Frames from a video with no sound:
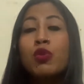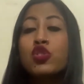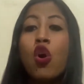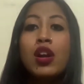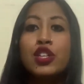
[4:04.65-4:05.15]

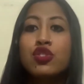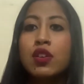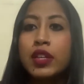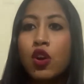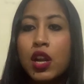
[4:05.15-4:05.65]
almost all
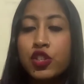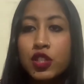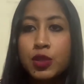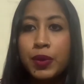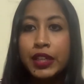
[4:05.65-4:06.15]
engineering
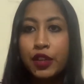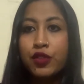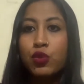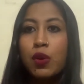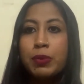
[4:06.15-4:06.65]
colleges will
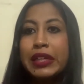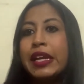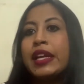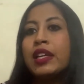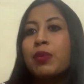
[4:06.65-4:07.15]
give you a
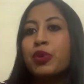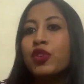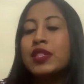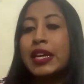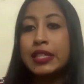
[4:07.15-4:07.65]
btech in
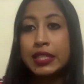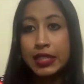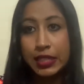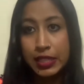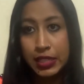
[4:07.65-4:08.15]
computer
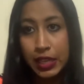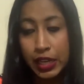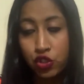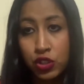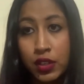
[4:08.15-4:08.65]
science
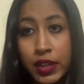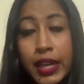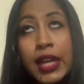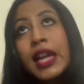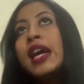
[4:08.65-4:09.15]

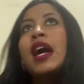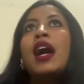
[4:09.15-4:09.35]
engineering.